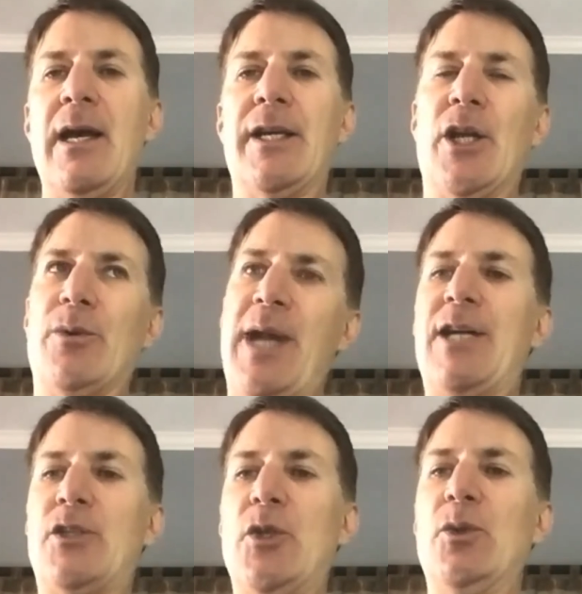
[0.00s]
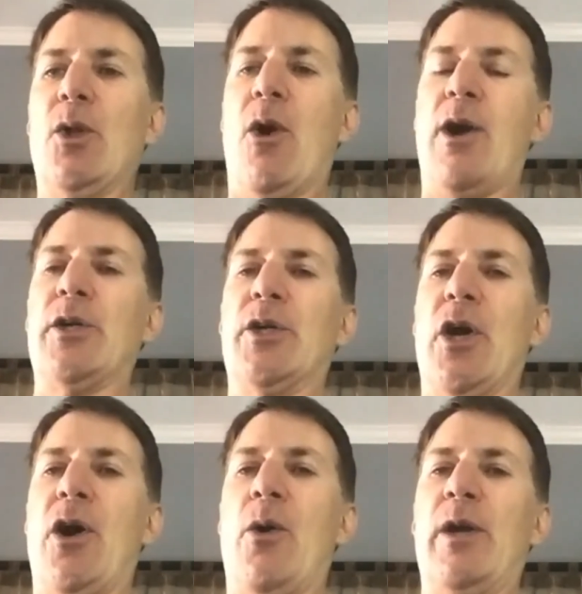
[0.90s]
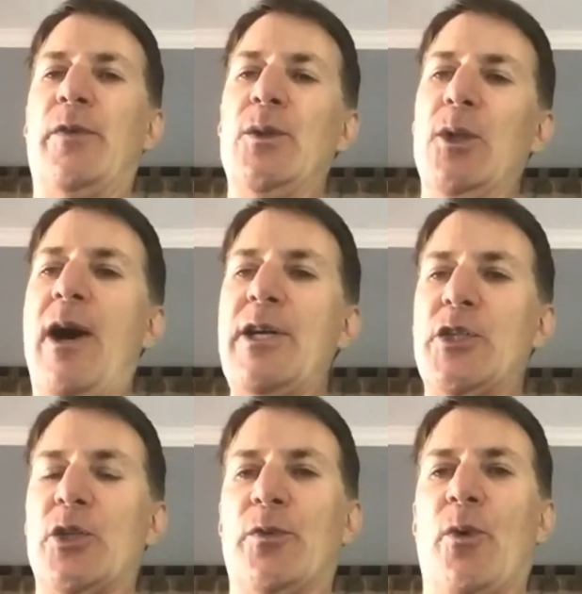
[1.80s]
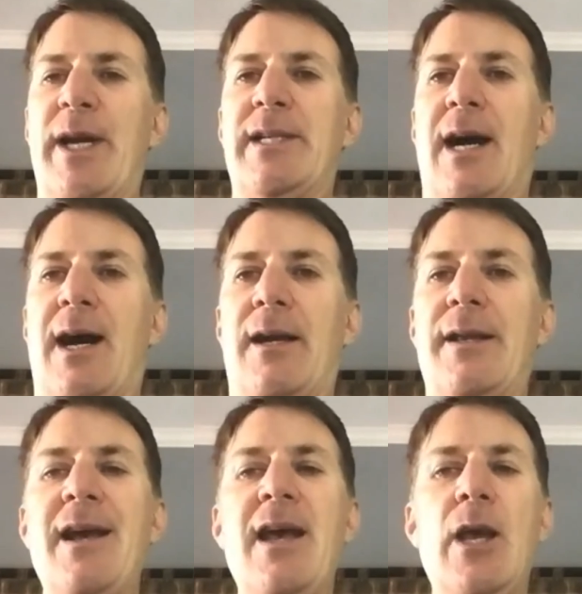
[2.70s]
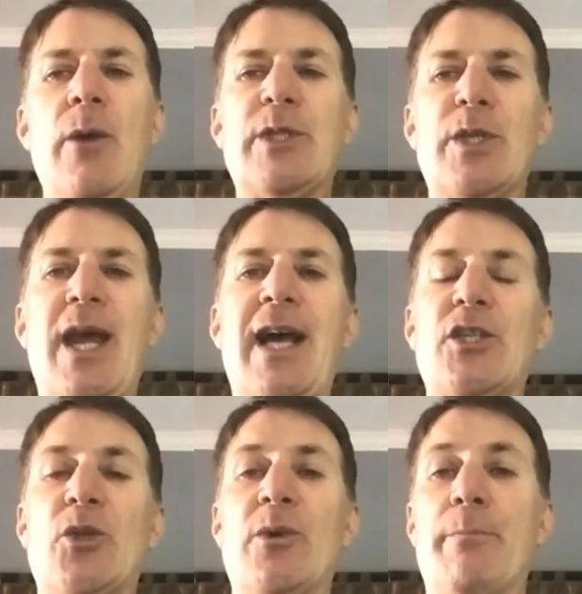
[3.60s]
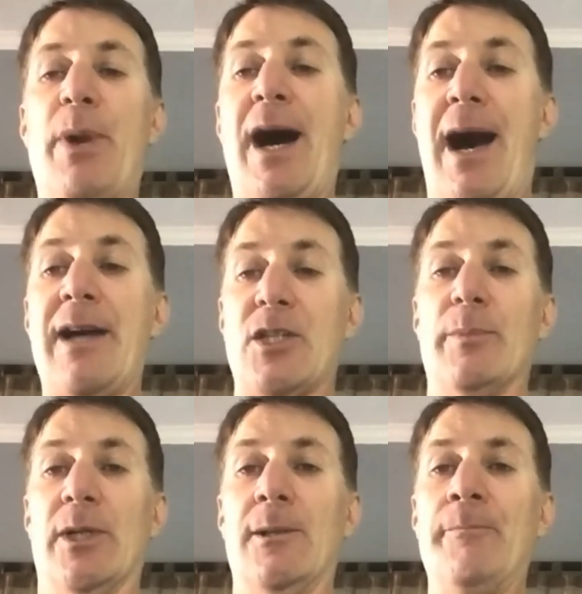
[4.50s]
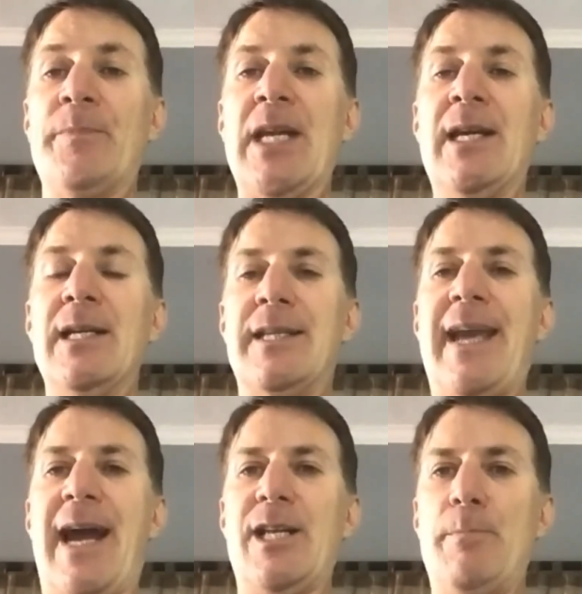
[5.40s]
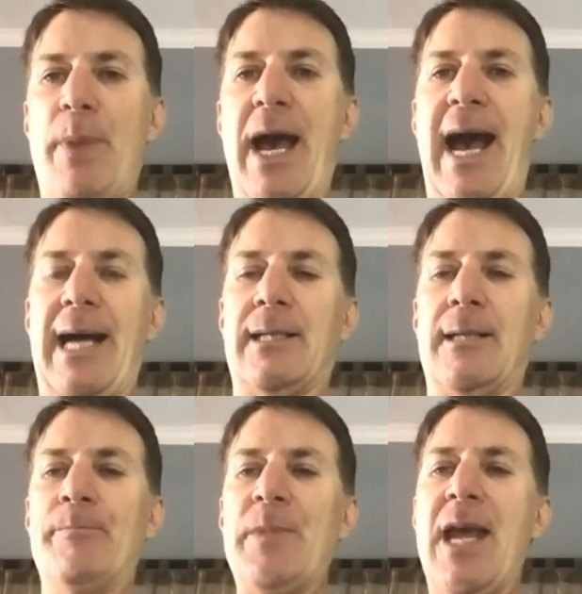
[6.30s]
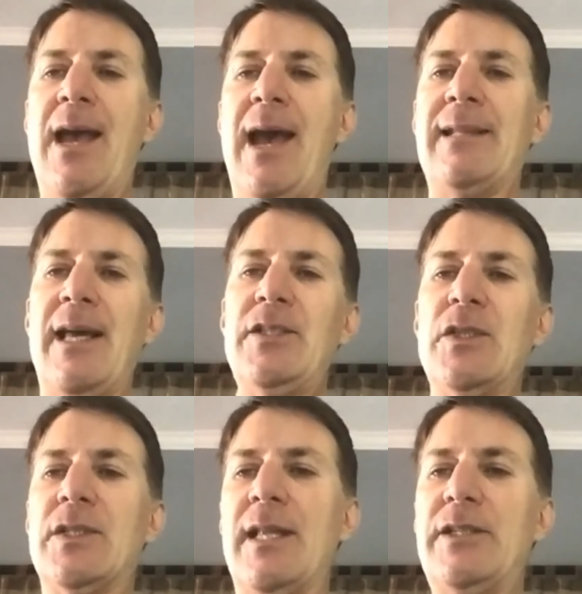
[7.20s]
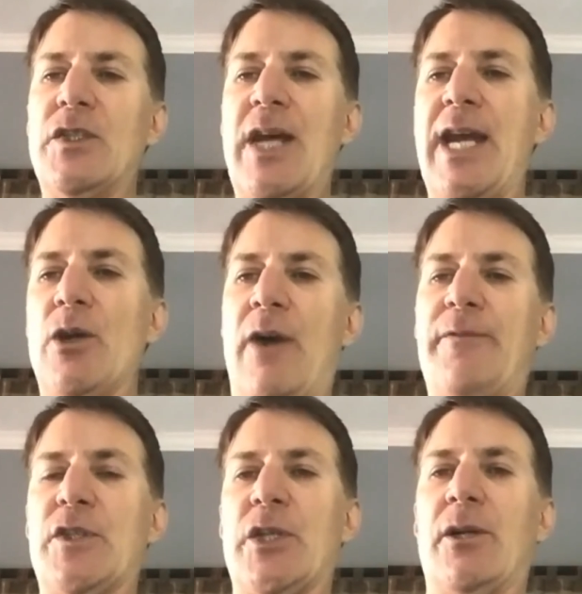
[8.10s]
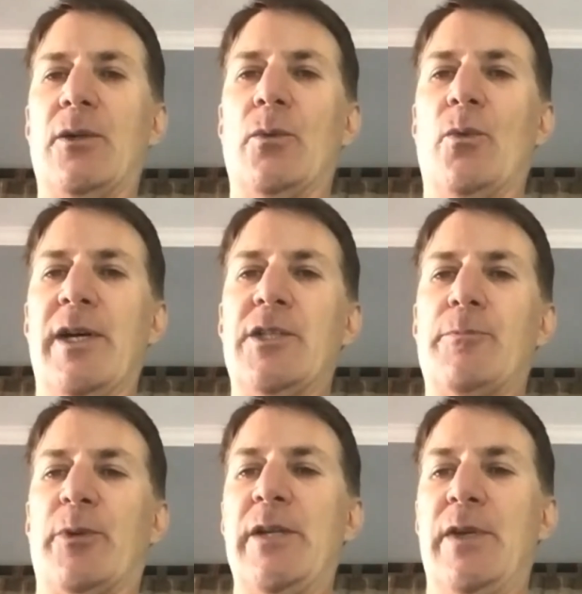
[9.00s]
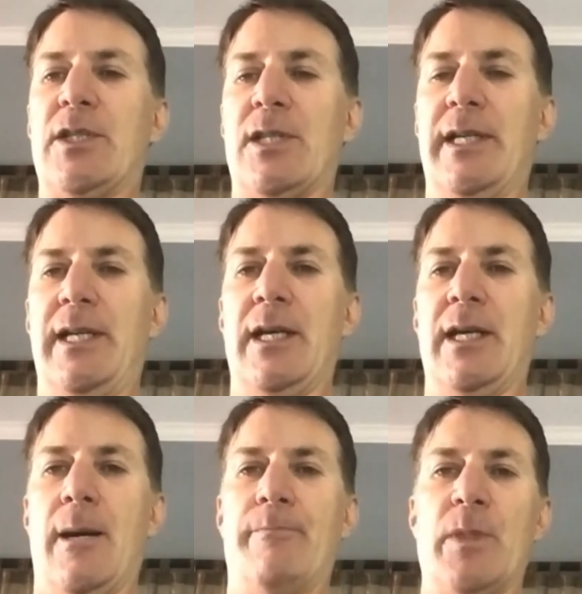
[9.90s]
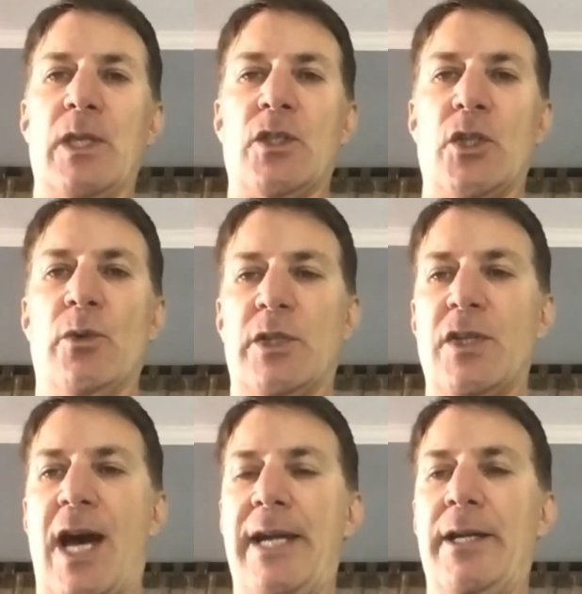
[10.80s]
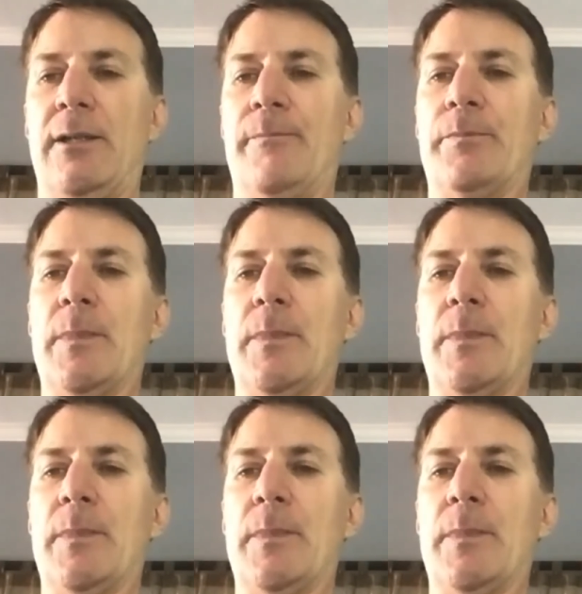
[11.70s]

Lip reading: And, not too long ago, if you lost your FOID card, it was next to impossible to get it back. And let's say an officer was previously suicidal,